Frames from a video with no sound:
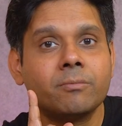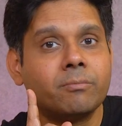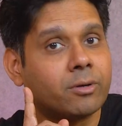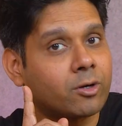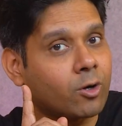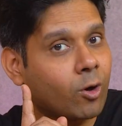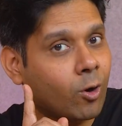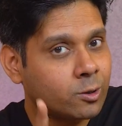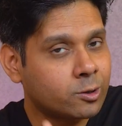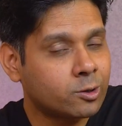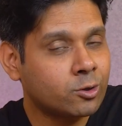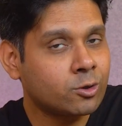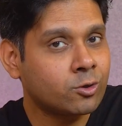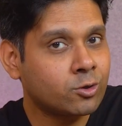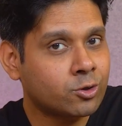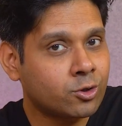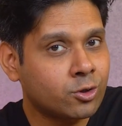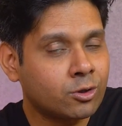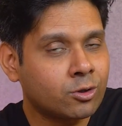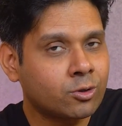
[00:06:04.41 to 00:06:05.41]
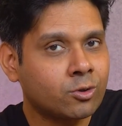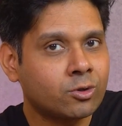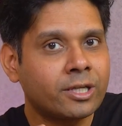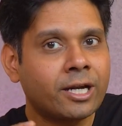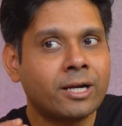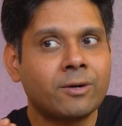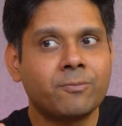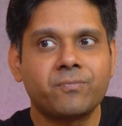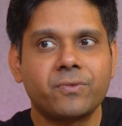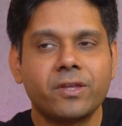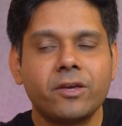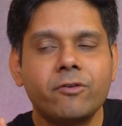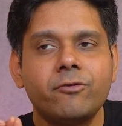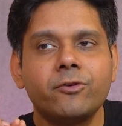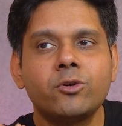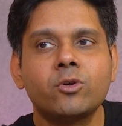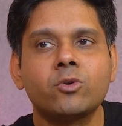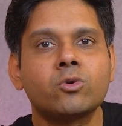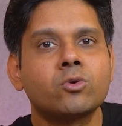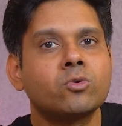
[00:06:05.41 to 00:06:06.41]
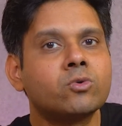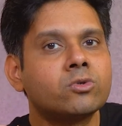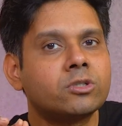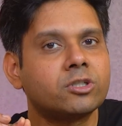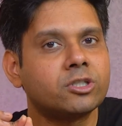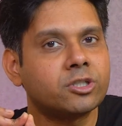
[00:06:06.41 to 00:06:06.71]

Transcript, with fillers: but also you should know that if you use